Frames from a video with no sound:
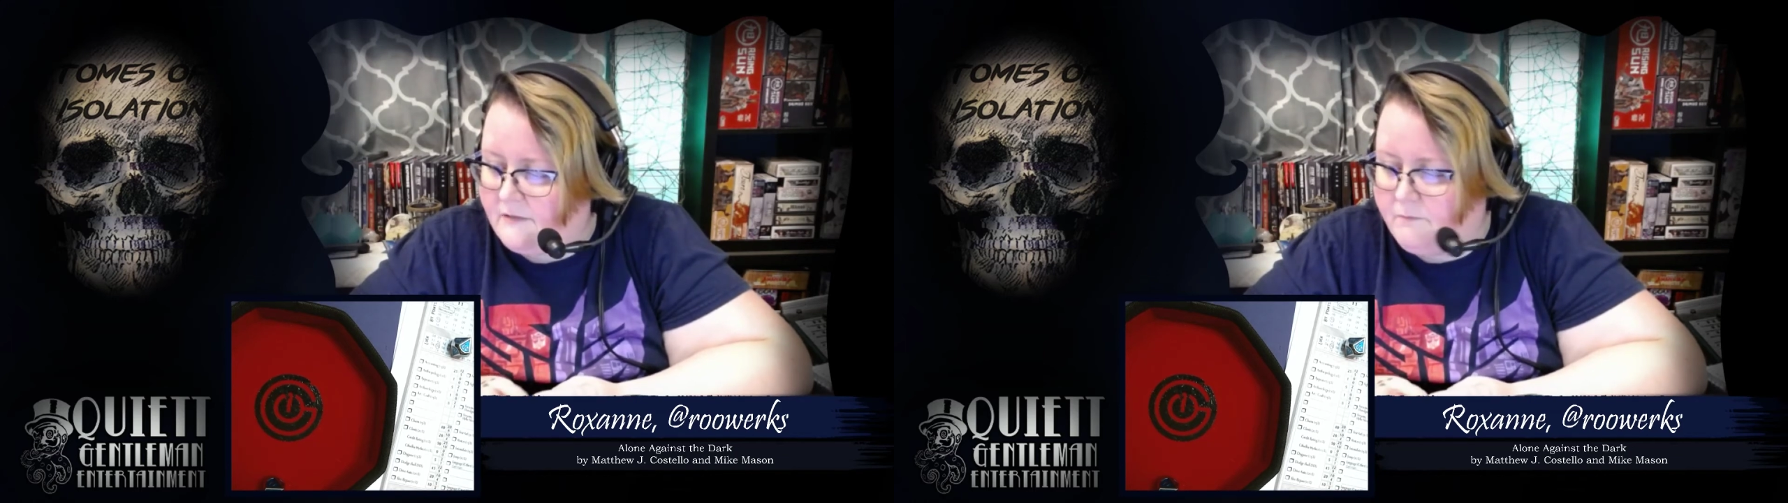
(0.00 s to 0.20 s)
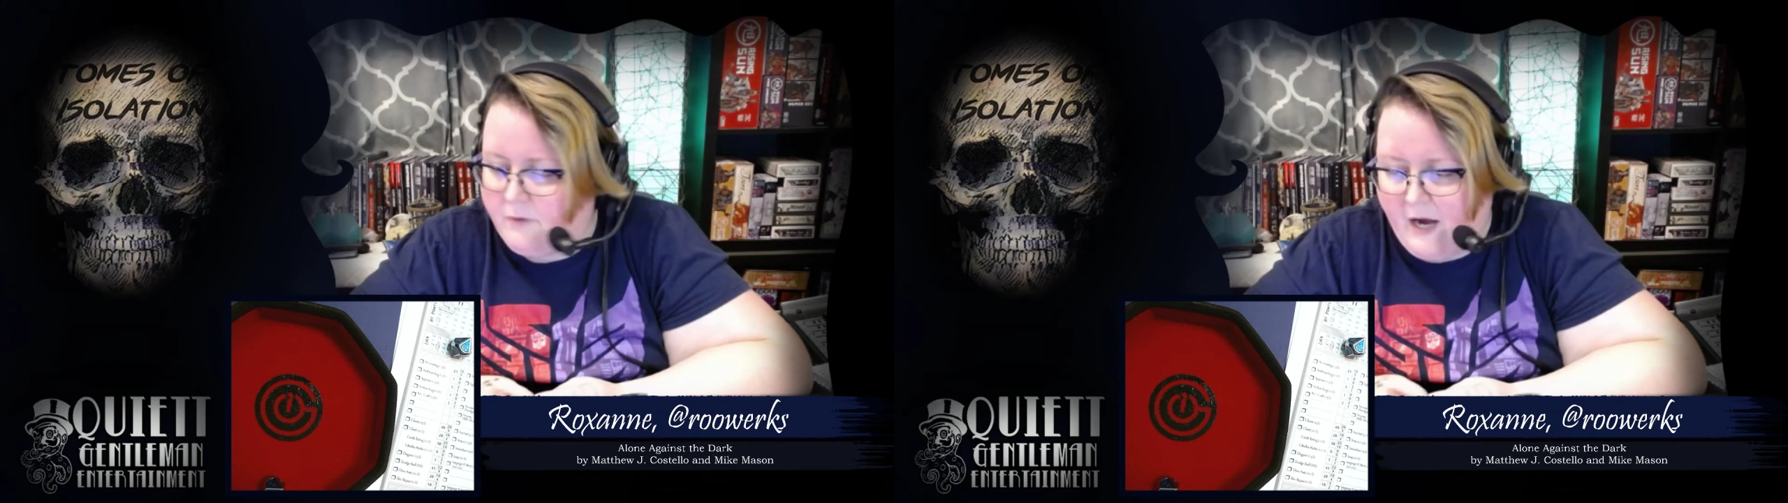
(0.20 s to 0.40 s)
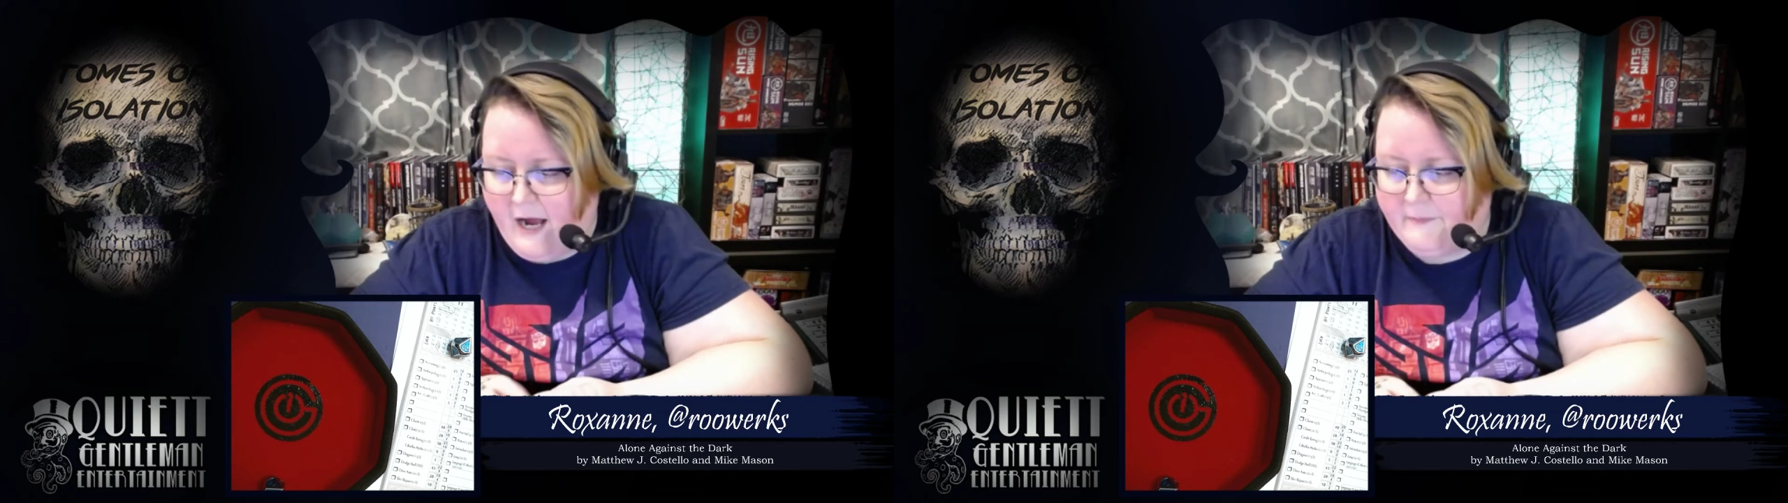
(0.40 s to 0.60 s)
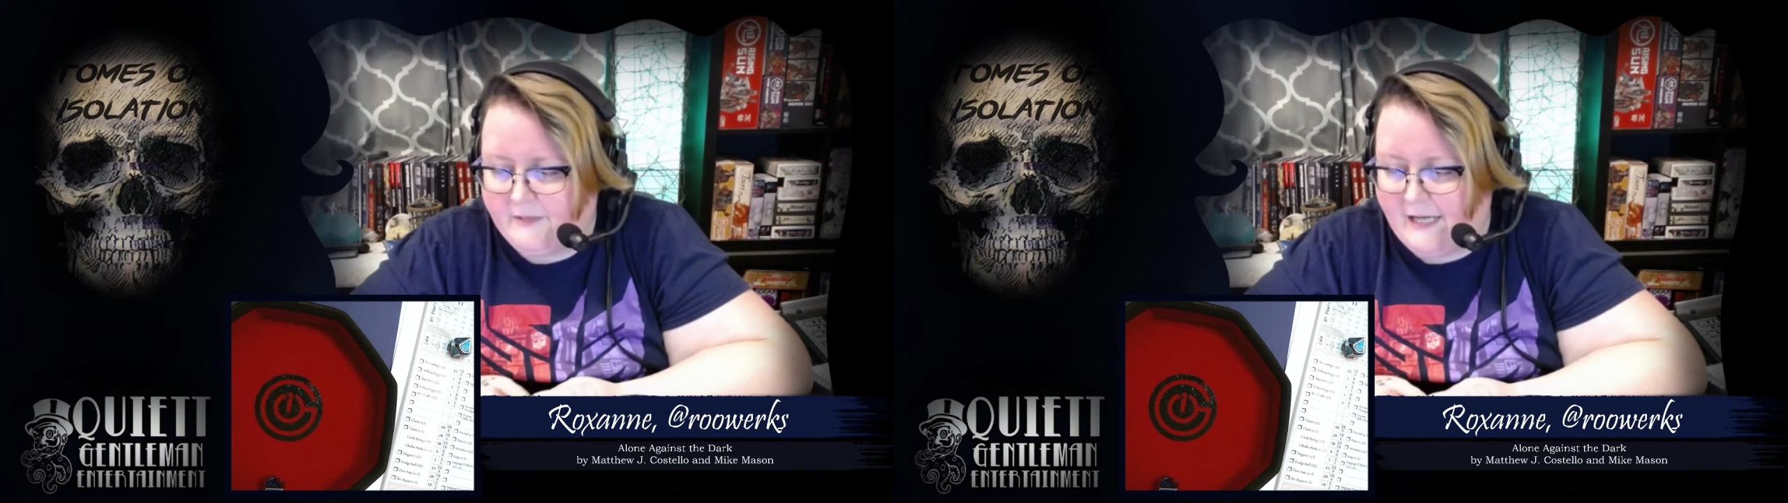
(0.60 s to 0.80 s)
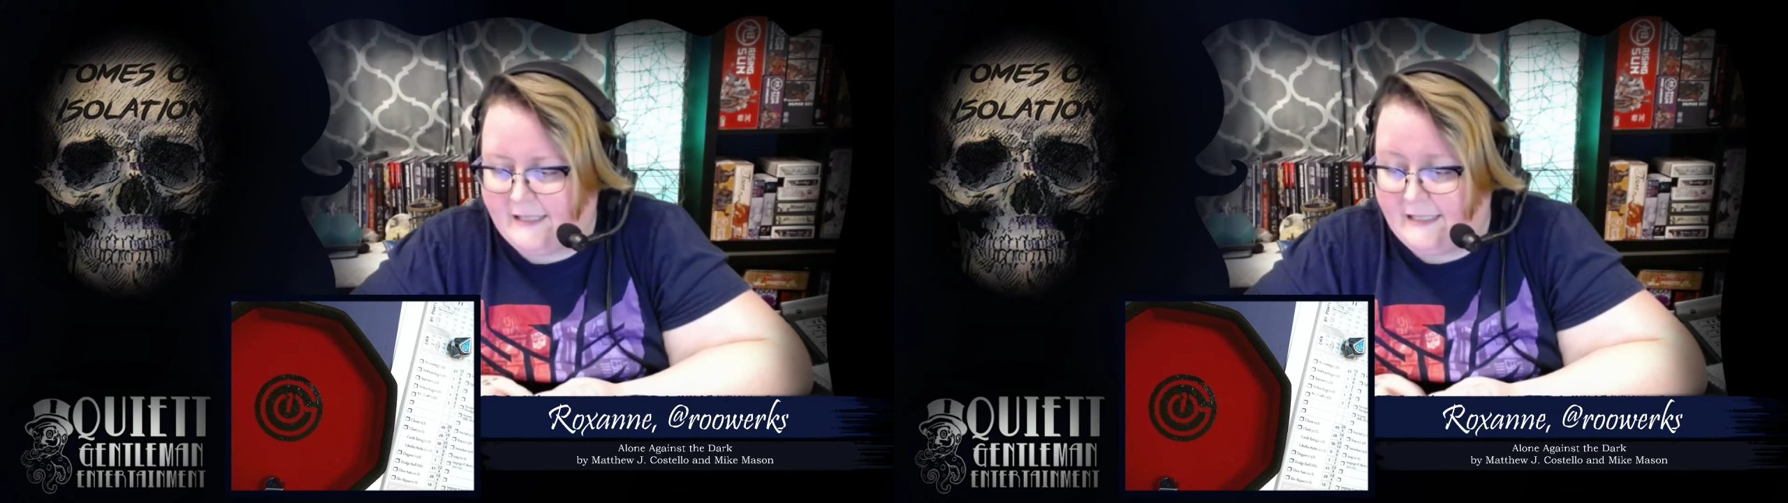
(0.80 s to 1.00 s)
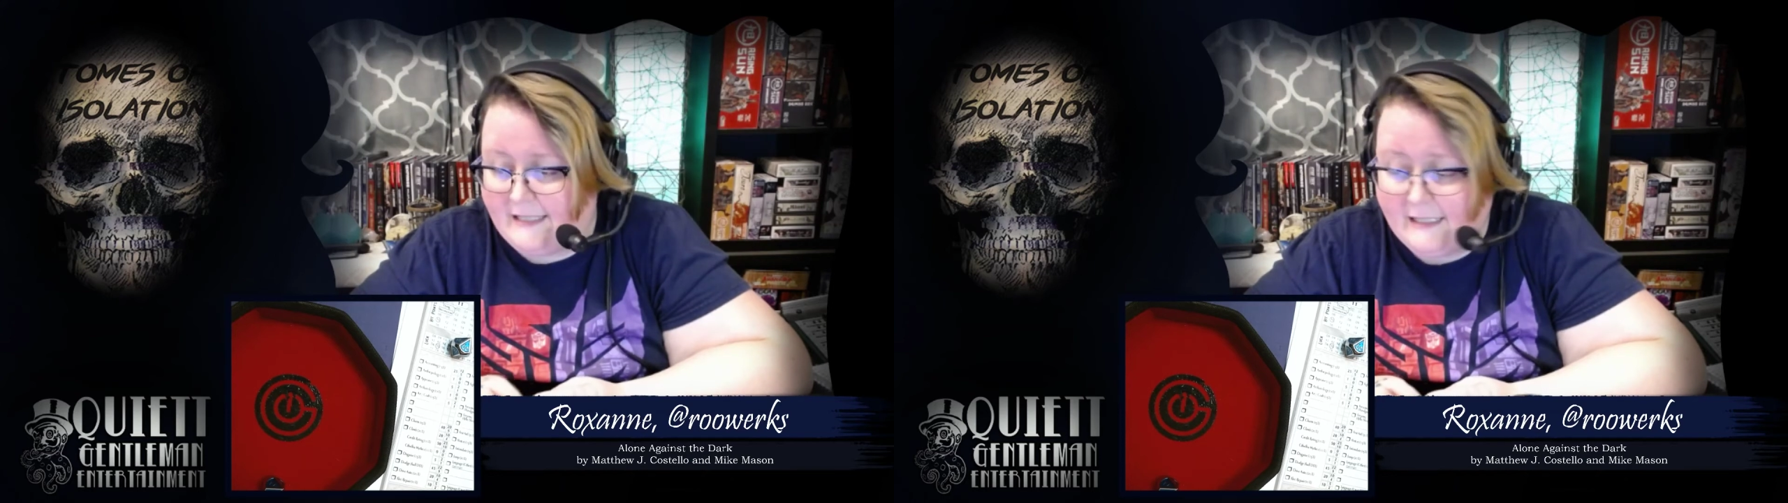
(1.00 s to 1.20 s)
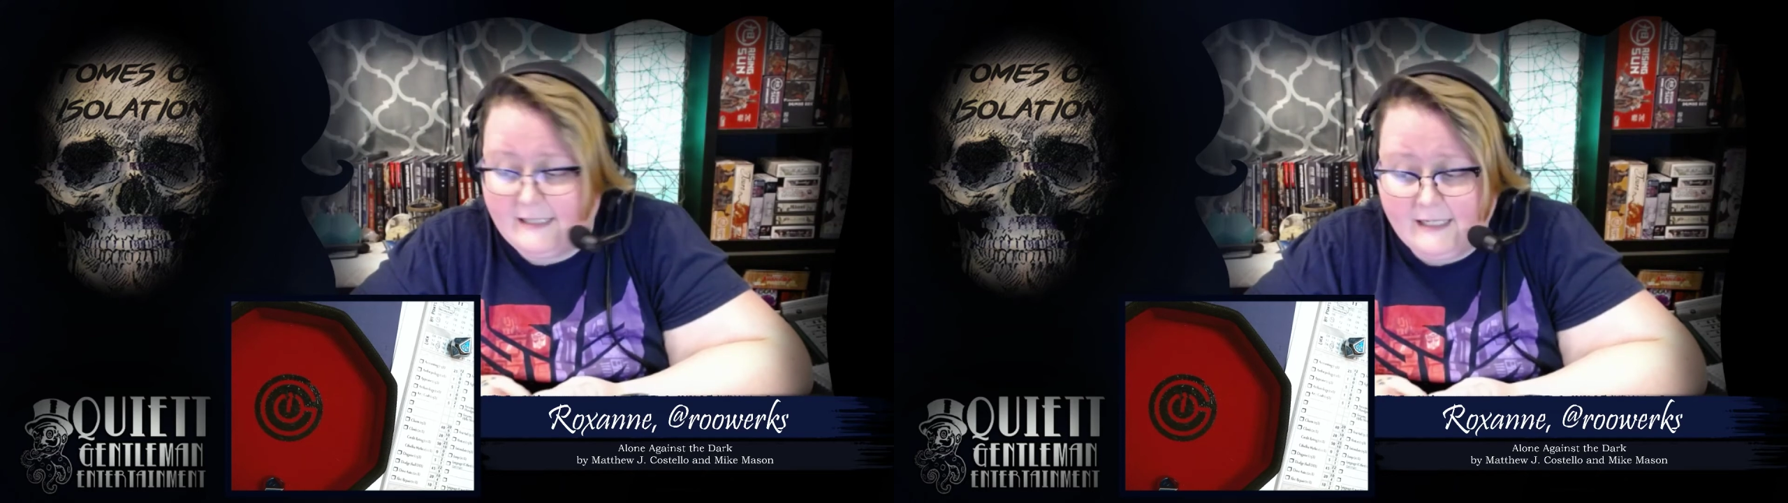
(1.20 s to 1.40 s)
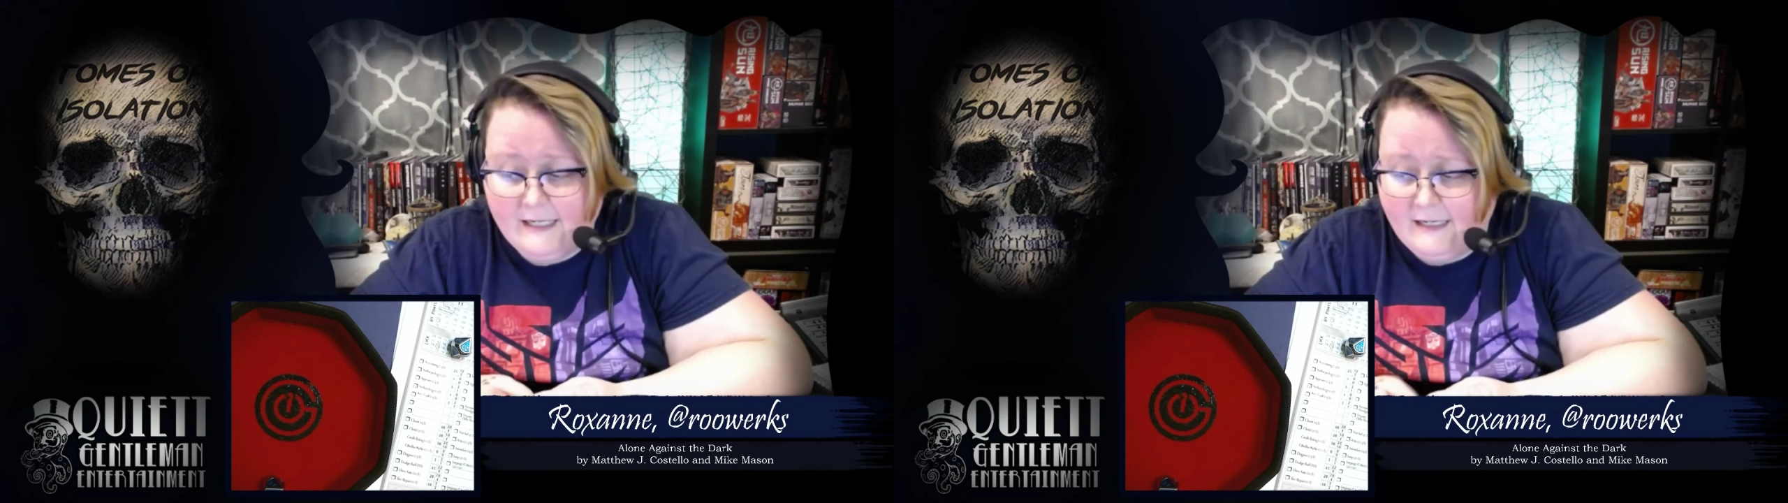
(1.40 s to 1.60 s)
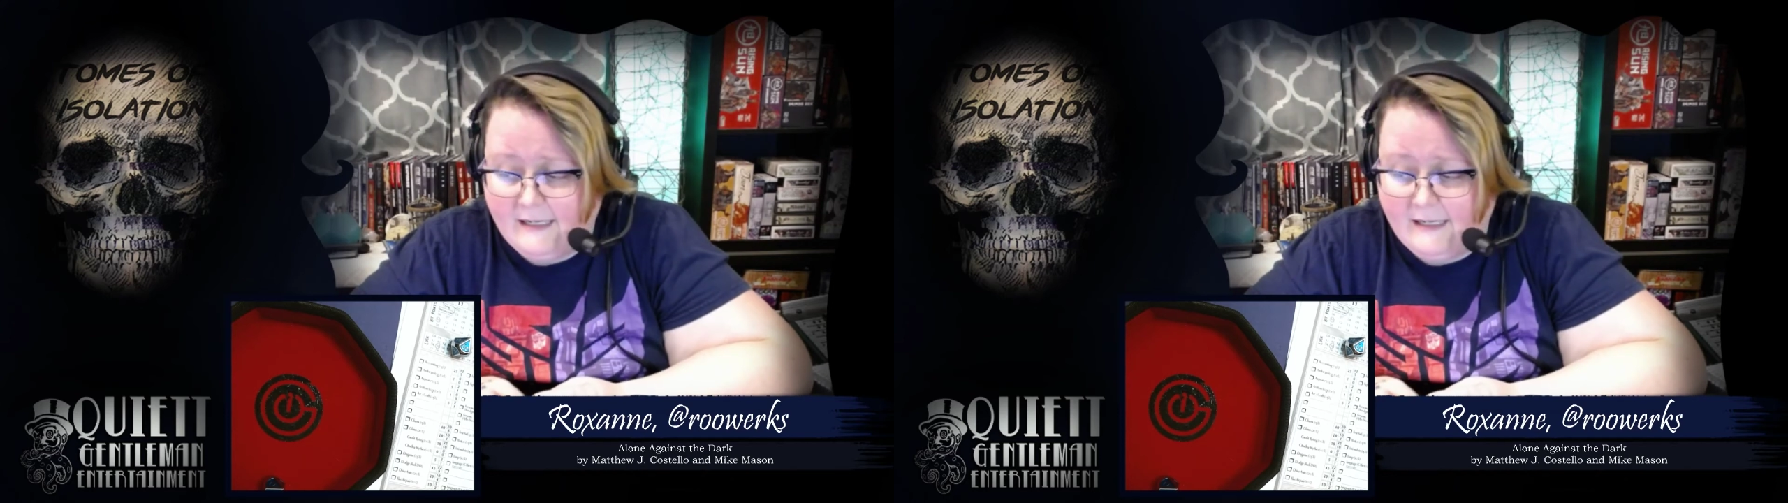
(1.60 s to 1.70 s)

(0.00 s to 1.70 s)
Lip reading: perhaps accidentally,